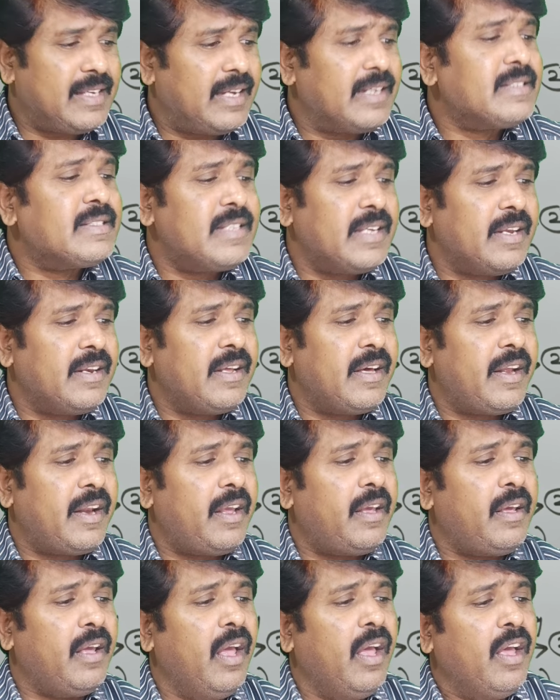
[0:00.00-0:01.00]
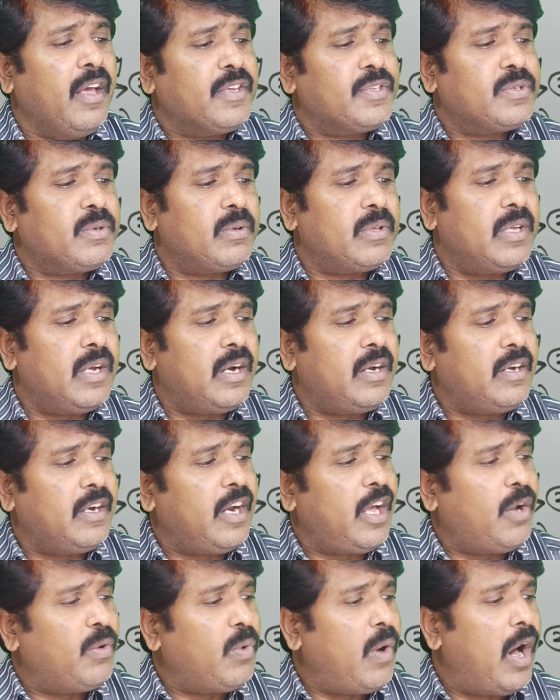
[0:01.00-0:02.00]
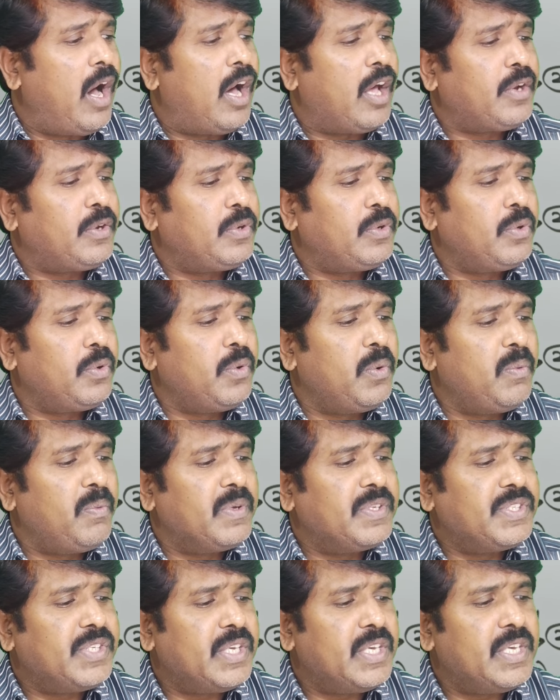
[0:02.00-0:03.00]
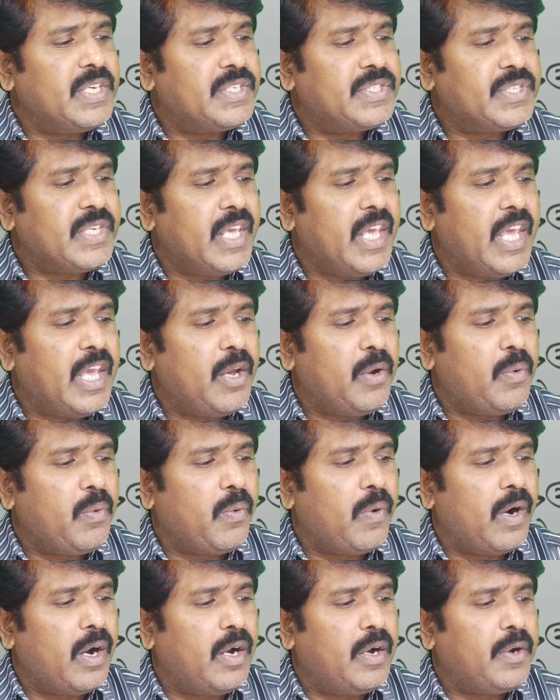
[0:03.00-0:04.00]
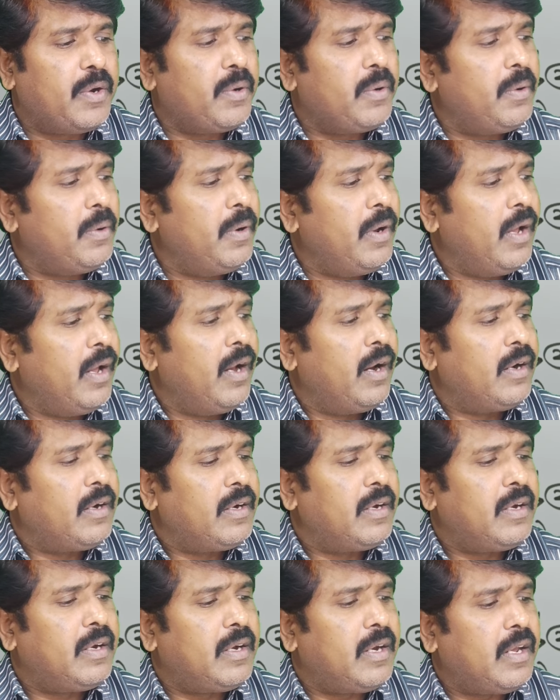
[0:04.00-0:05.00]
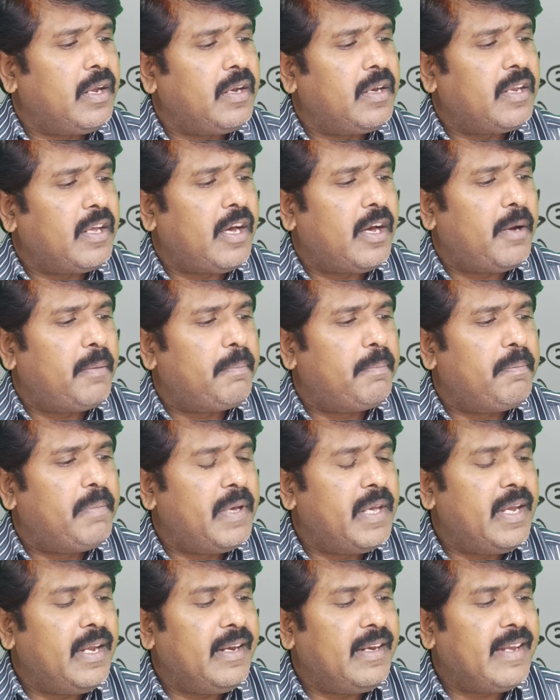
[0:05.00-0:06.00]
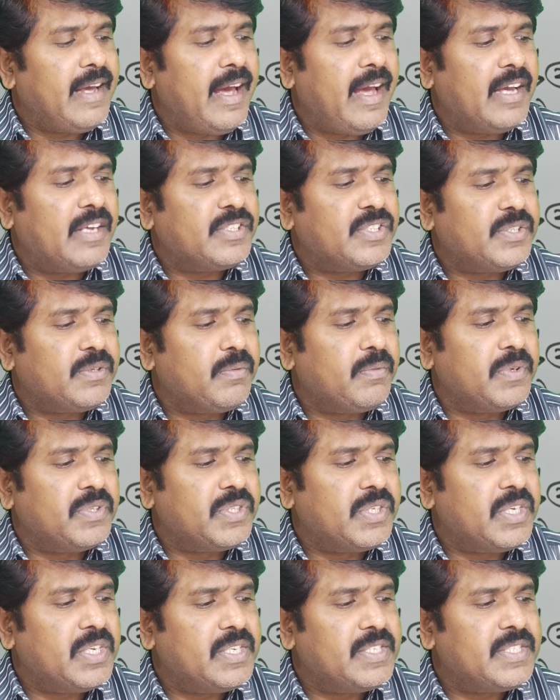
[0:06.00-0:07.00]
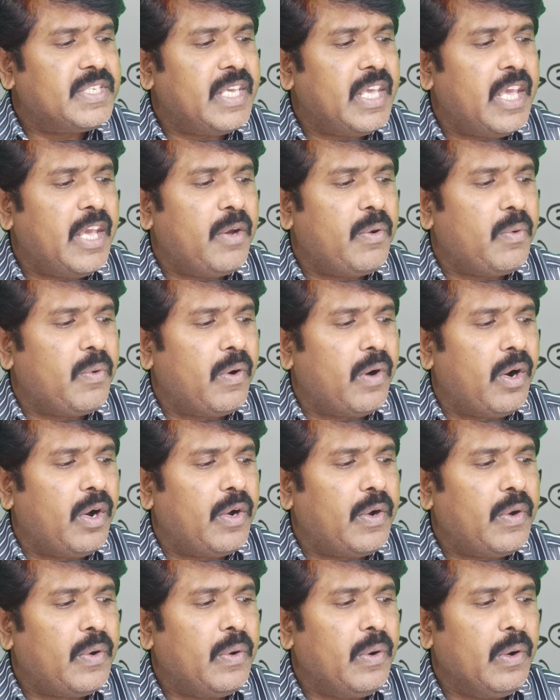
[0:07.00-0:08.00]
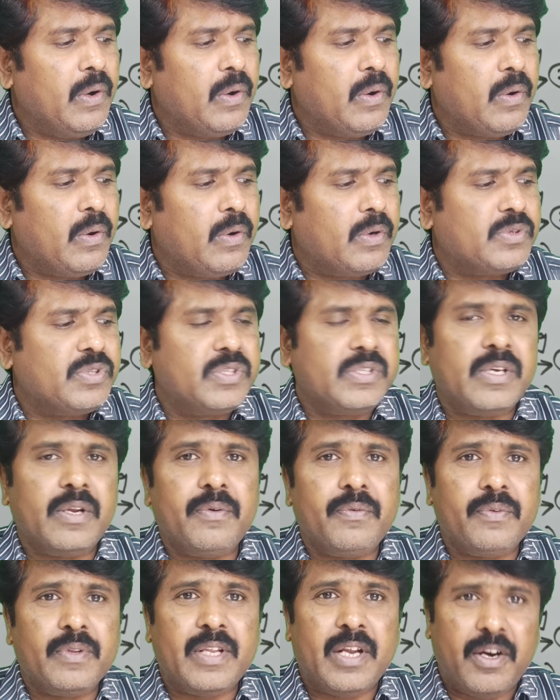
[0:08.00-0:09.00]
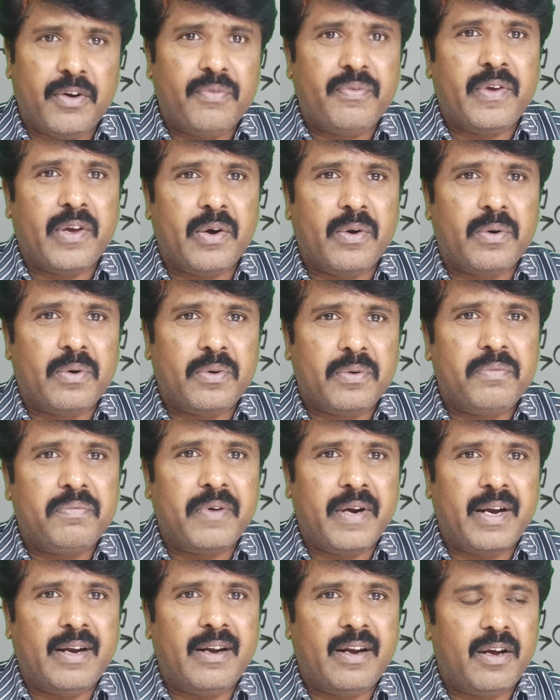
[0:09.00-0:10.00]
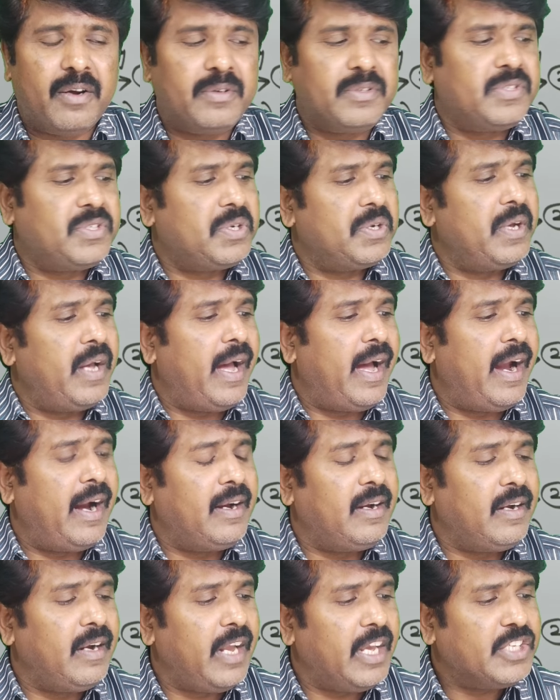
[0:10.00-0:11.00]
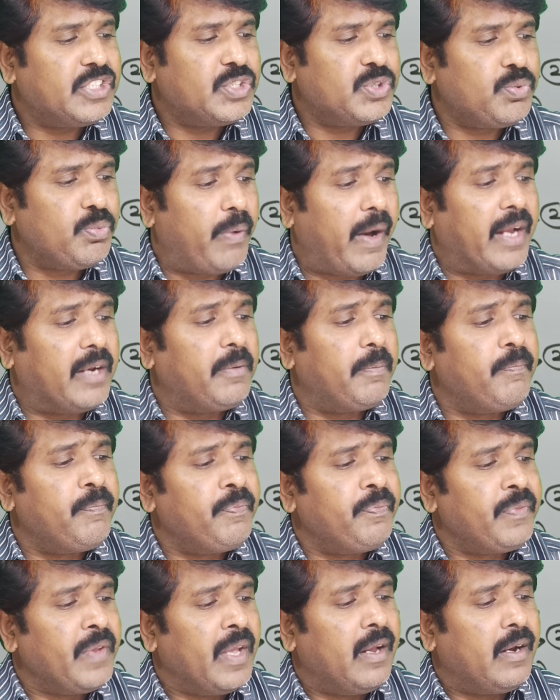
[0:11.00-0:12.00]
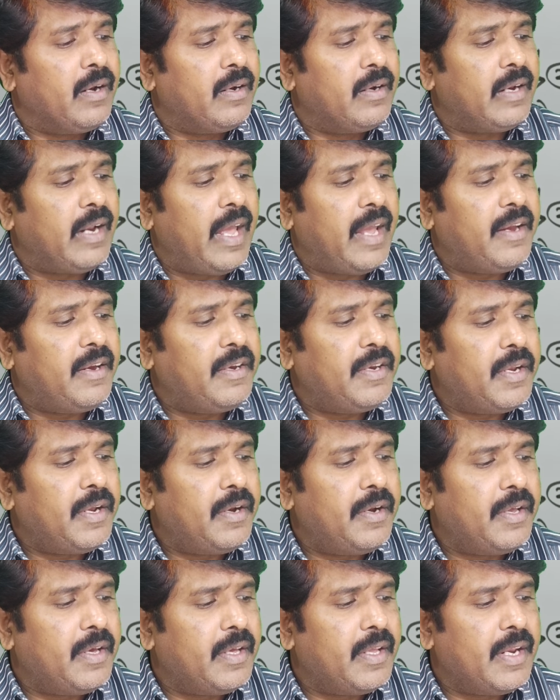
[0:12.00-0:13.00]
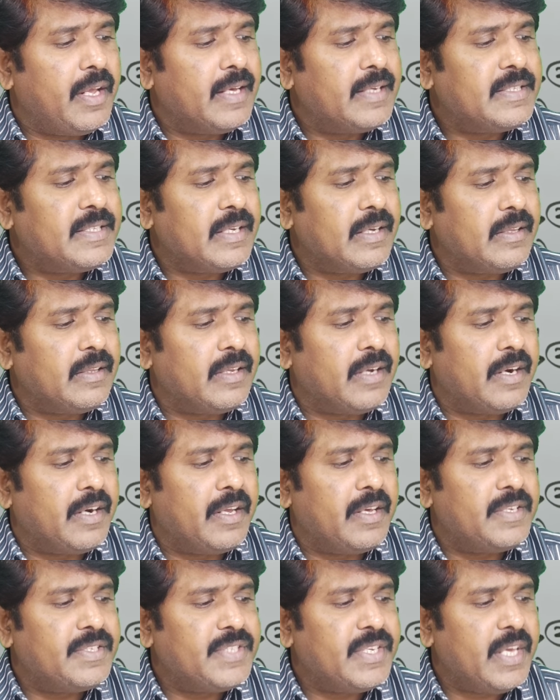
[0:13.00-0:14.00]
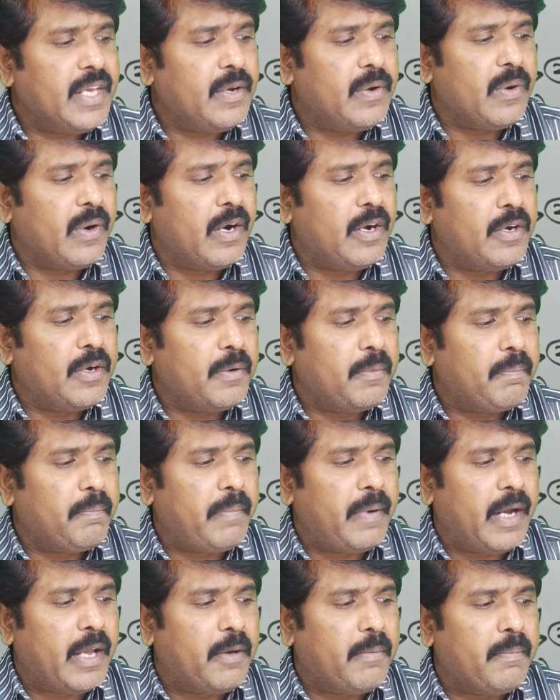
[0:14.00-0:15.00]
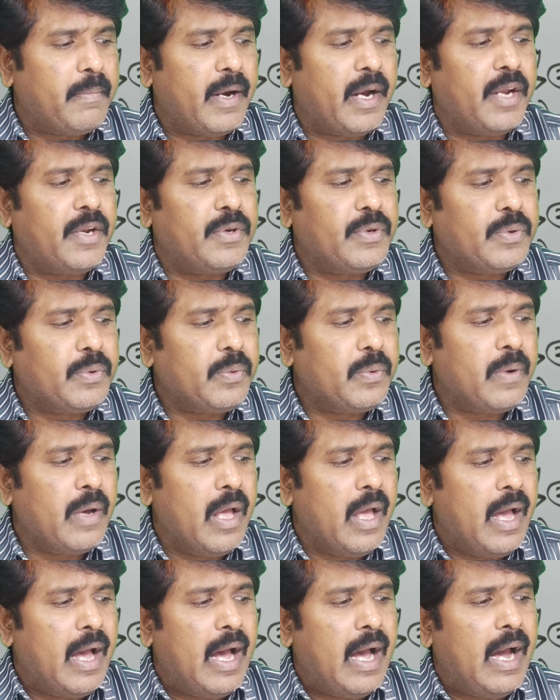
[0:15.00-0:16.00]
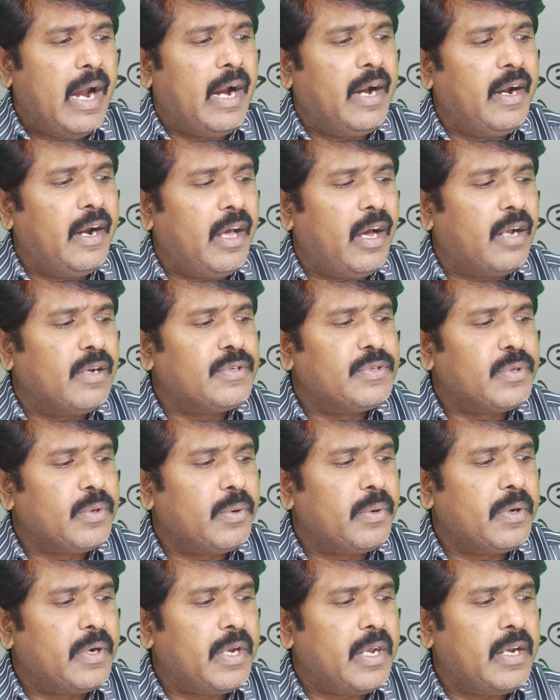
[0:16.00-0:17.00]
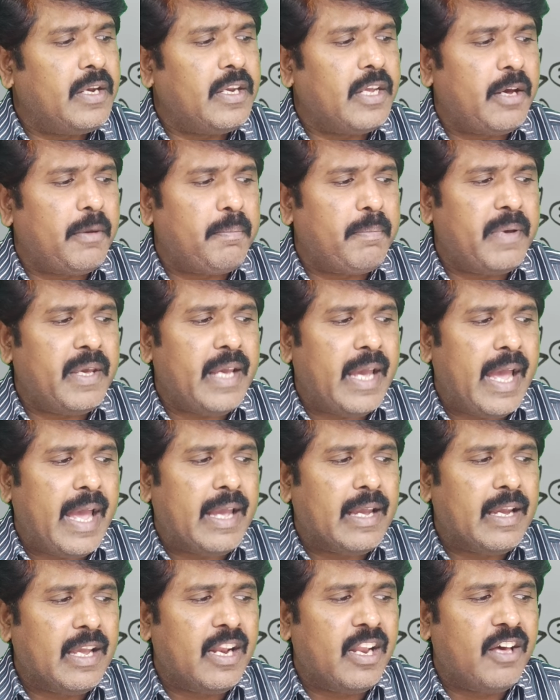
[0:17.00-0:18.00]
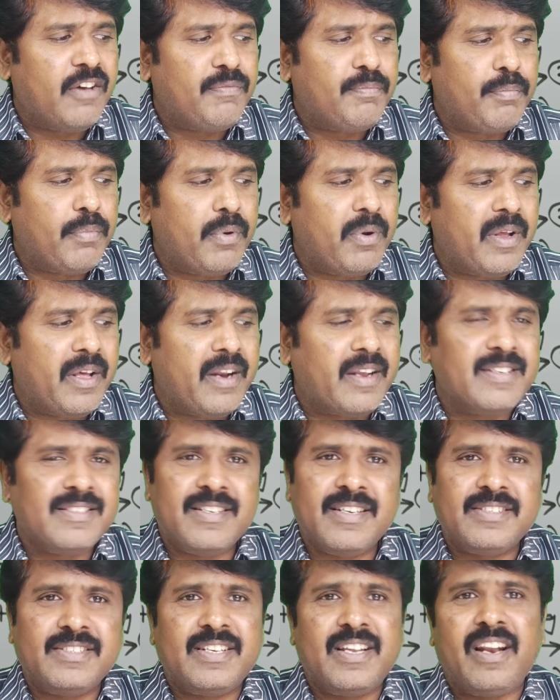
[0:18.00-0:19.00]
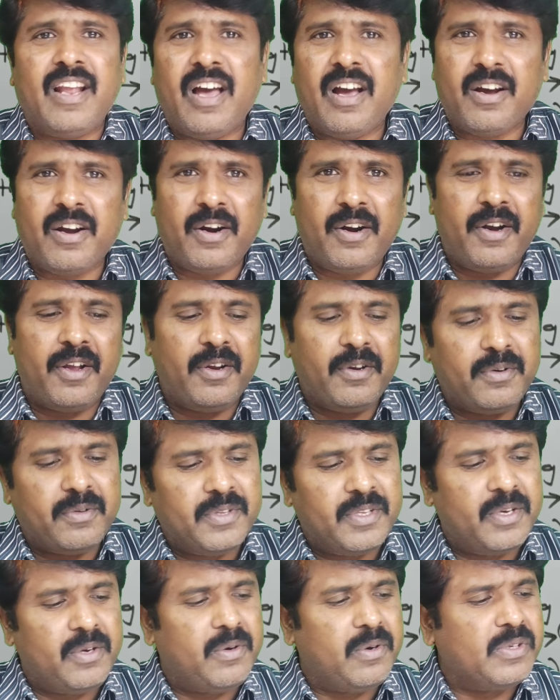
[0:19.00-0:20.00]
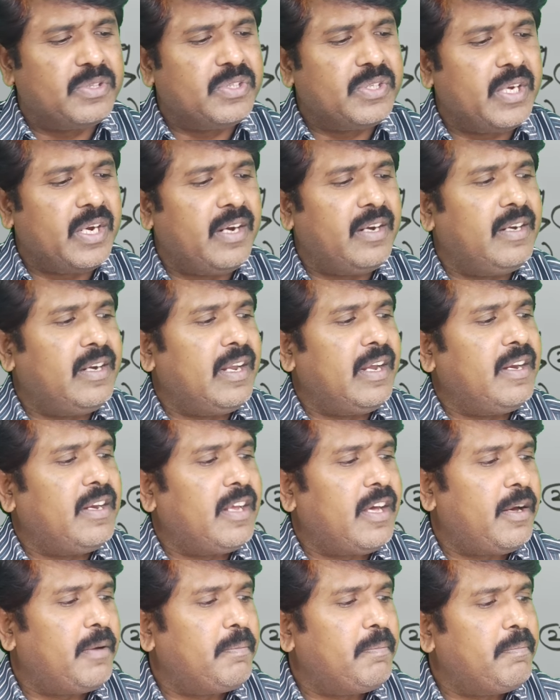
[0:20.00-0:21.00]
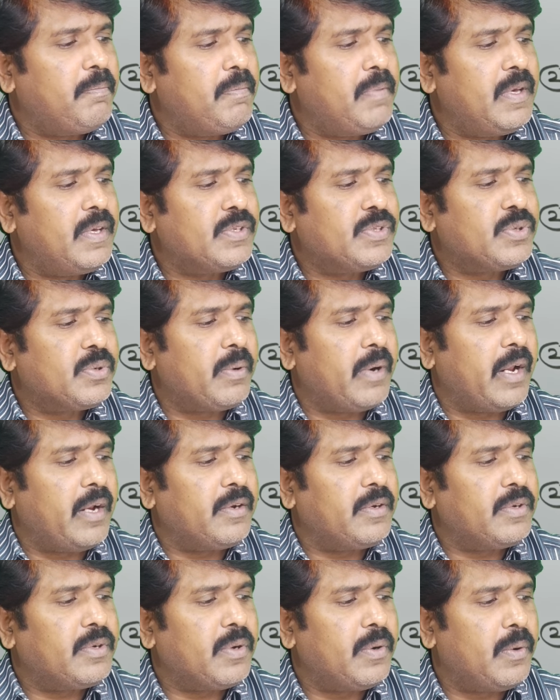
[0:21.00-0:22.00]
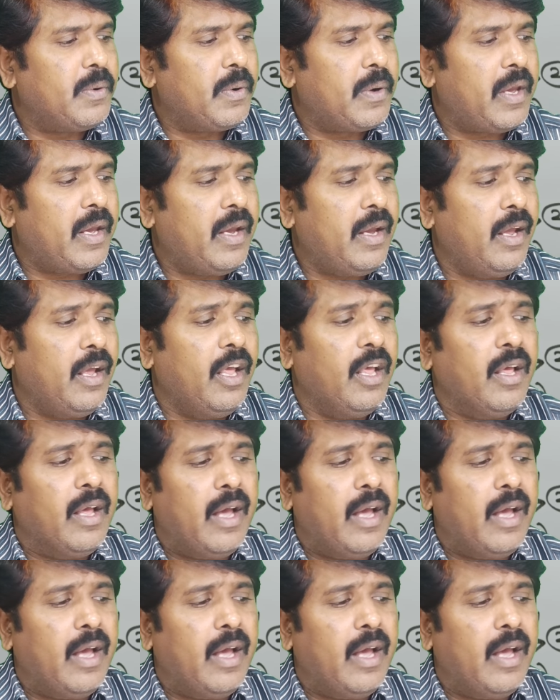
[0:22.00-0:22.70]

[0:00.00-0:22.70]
considering, so that now R2 which is equal to theta b dash, which is equal to question, that we have to find out. And next one, 90 degrees, that is equal to pi by 2, and also theta p angle of polarization according to the question theta b student. Okay,